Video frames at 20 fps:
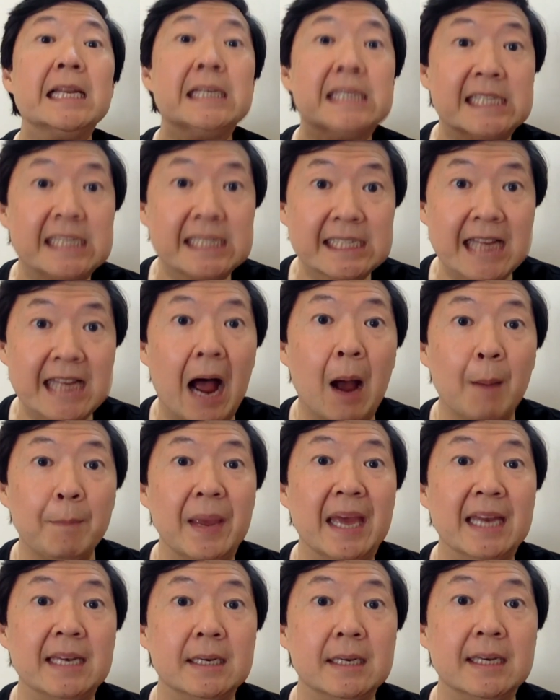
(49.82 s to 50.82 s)
Stop
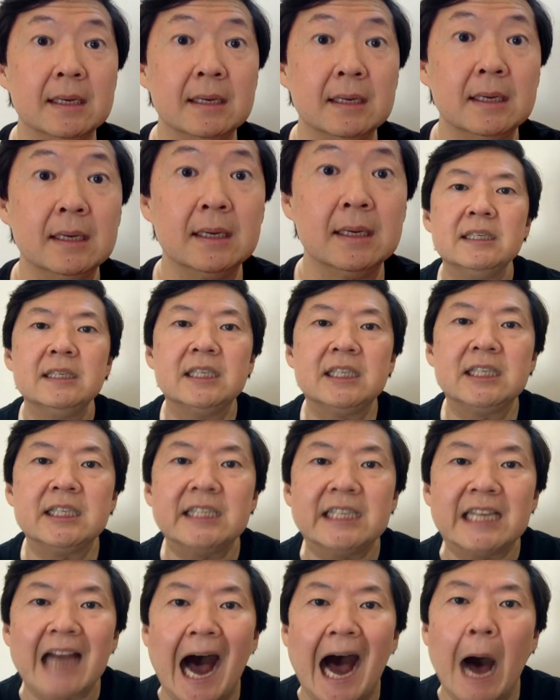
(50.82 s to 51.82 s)
it.
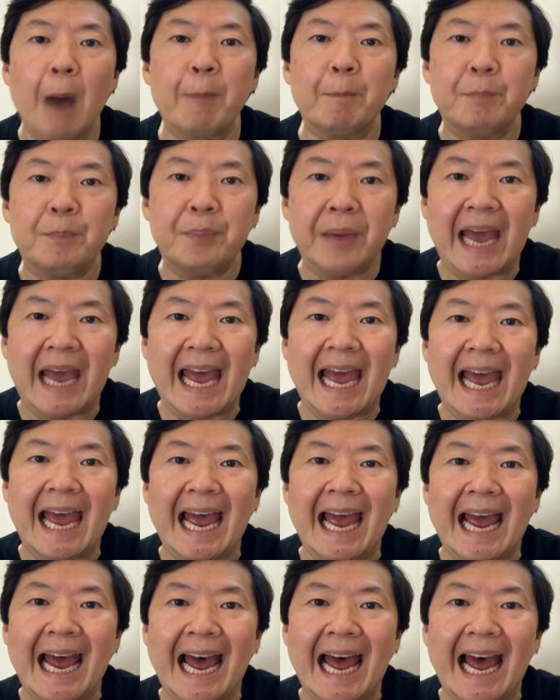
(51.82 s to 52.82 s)
Stop it.